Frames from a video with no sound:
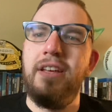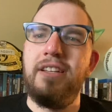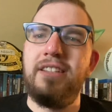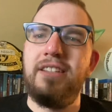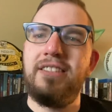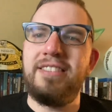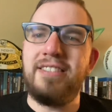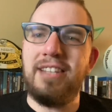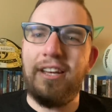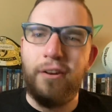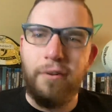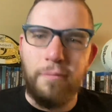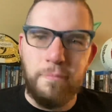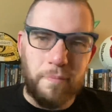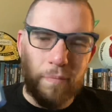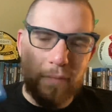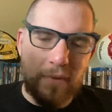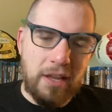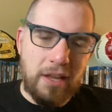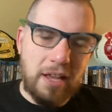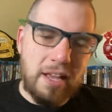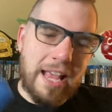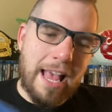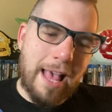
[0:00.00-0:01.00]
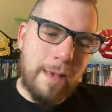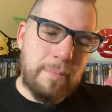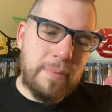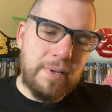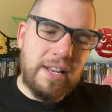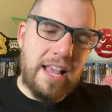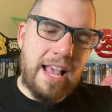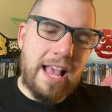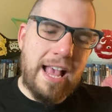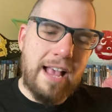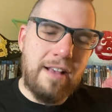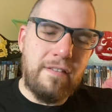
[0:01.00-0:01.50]
So happy
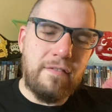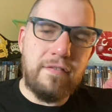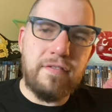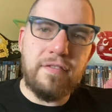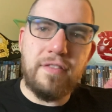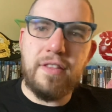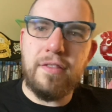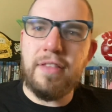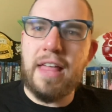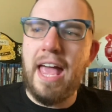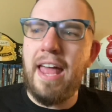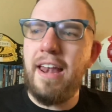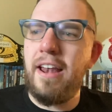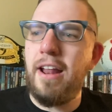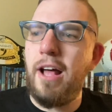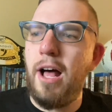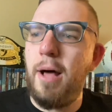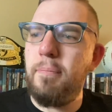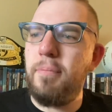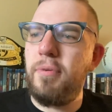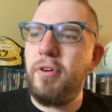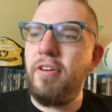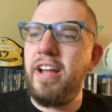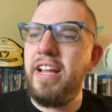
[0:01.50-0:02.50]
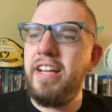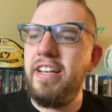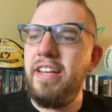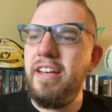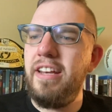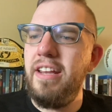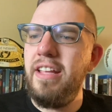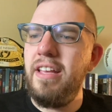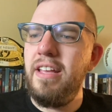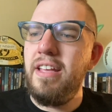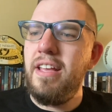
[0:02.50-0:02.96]
to have that upgraded.